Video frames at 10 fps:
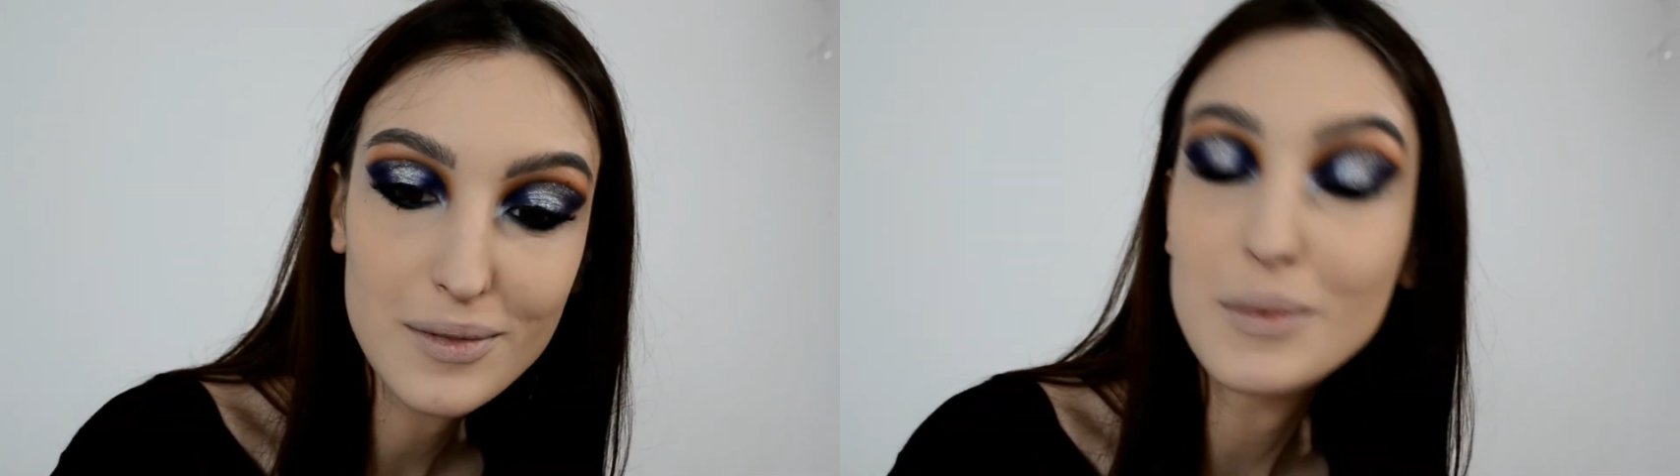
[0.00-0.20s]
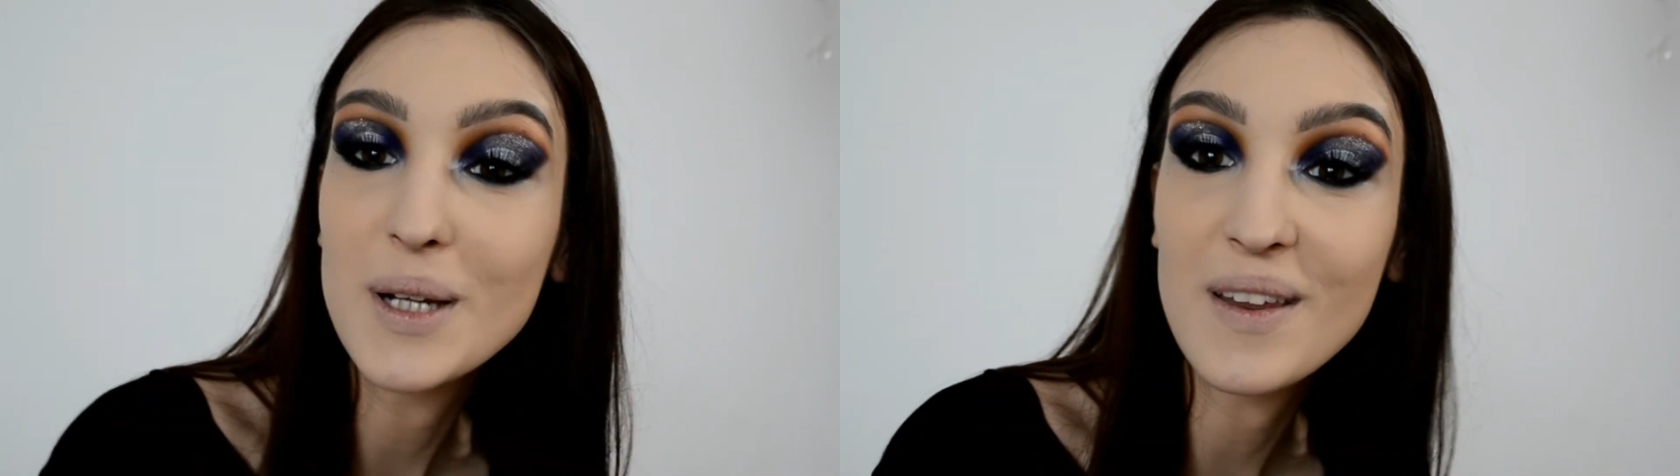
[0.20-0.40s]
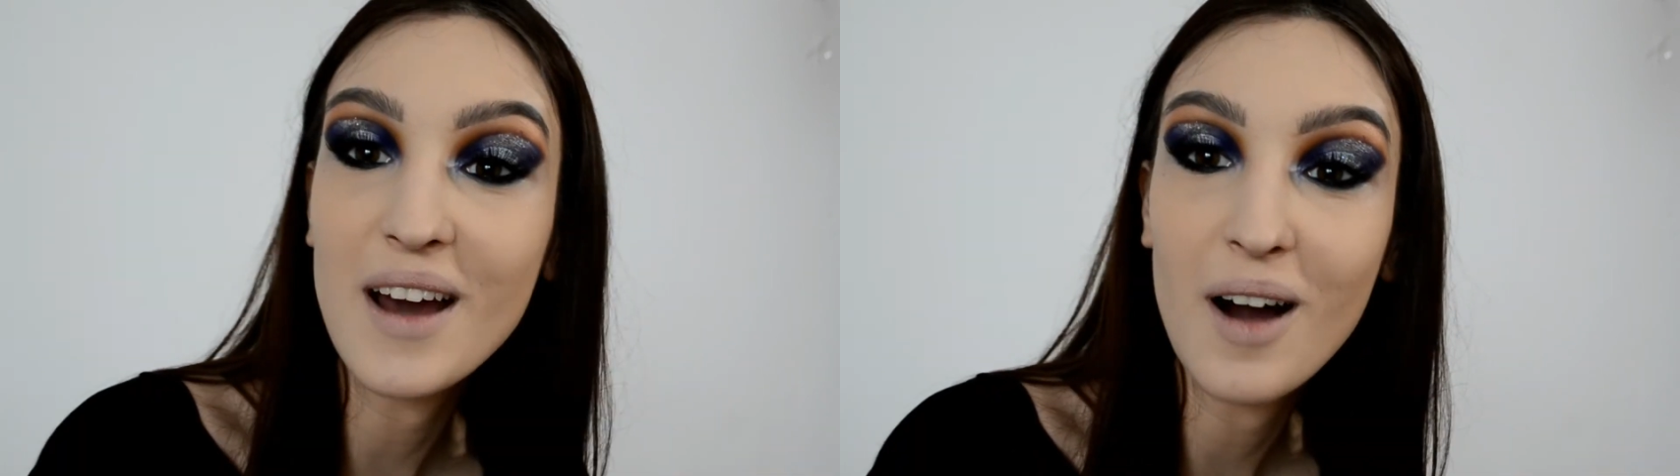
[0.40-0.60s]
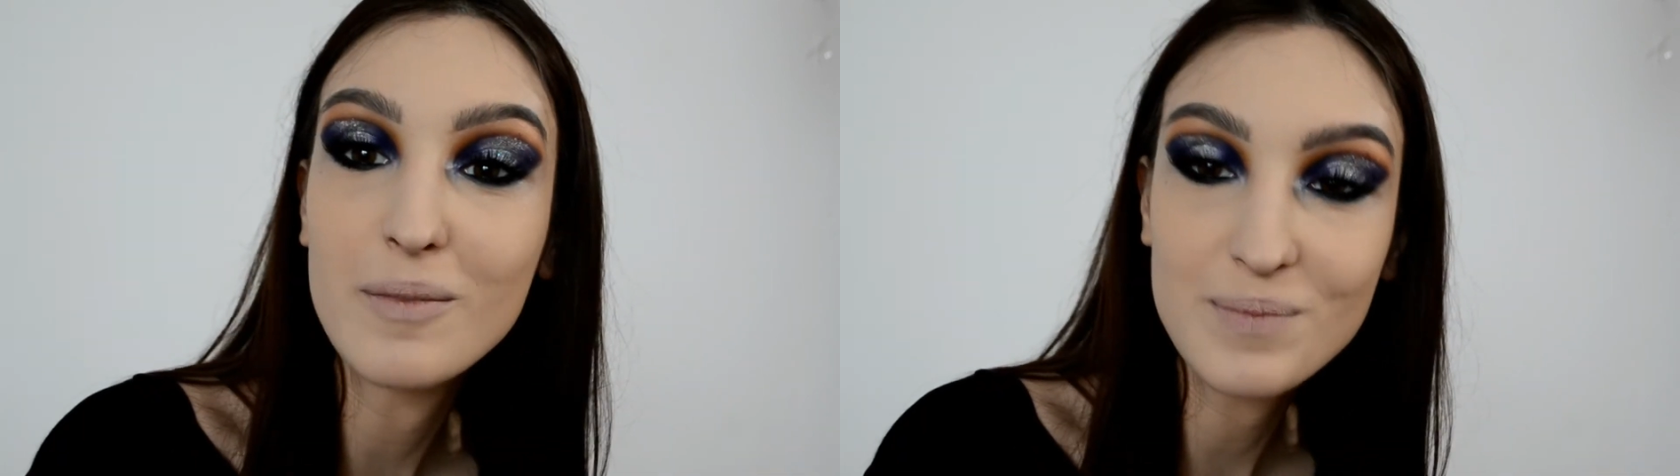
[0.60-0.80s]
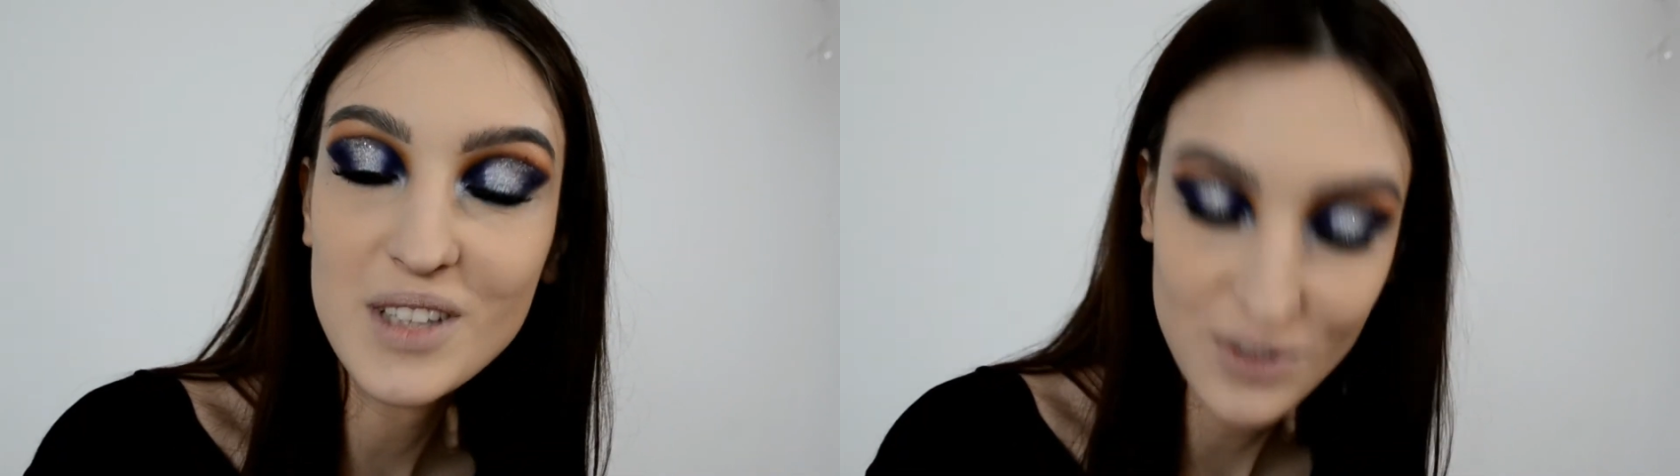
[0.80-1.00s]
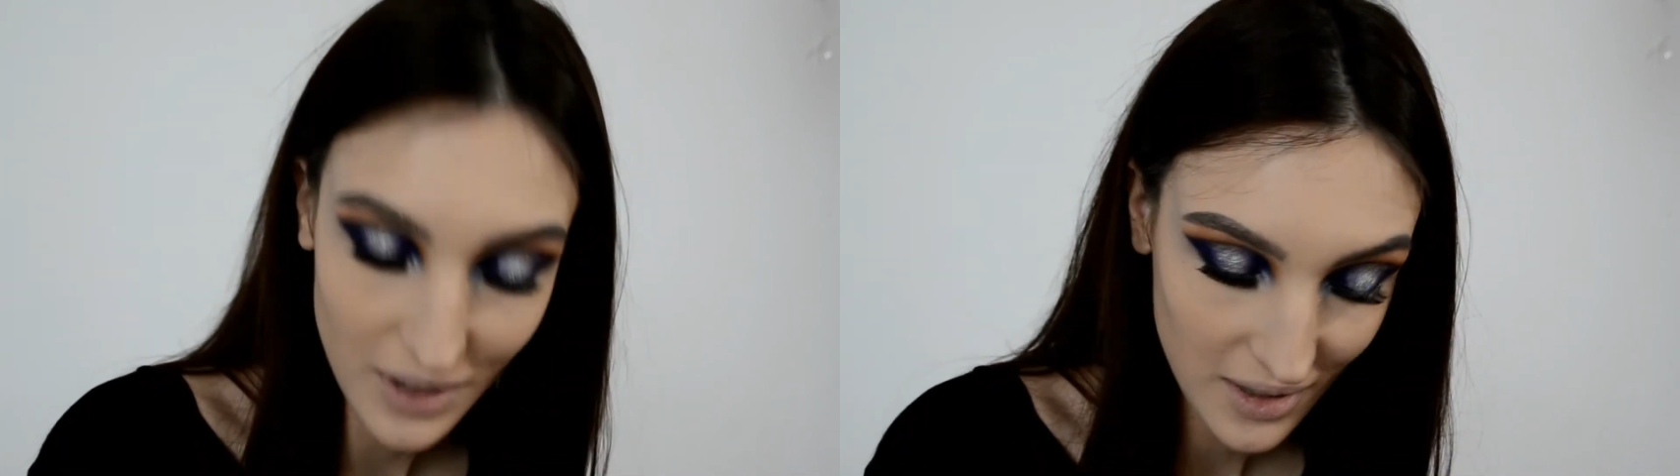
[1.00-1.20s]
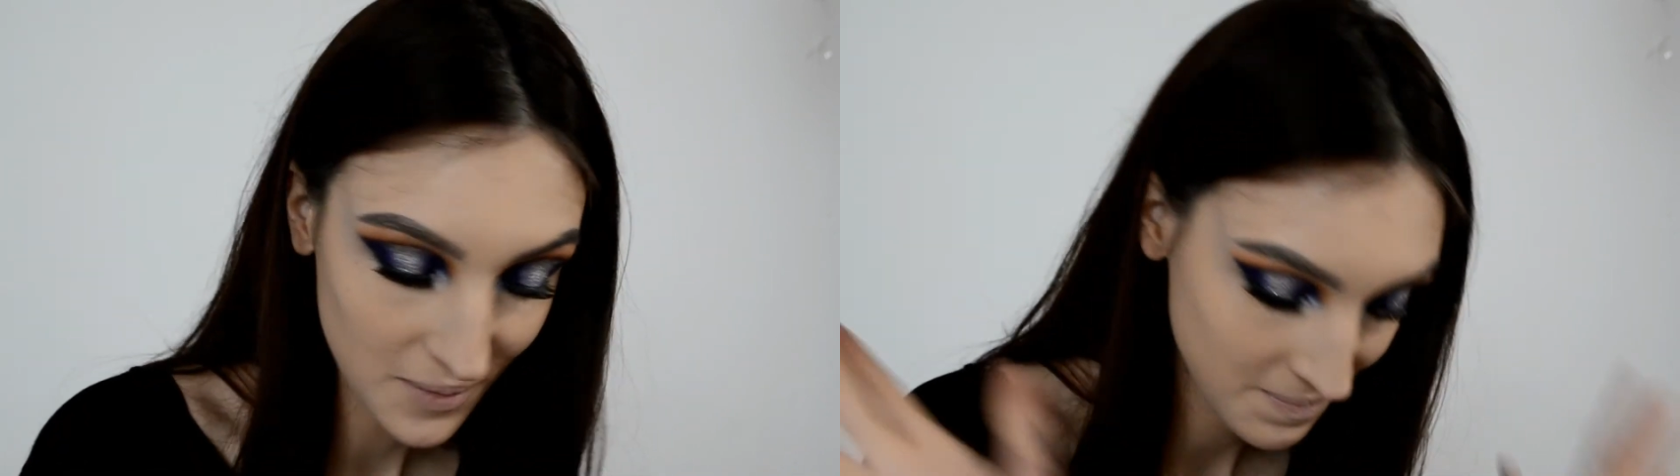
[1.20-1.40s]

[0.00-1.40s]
but it's fine.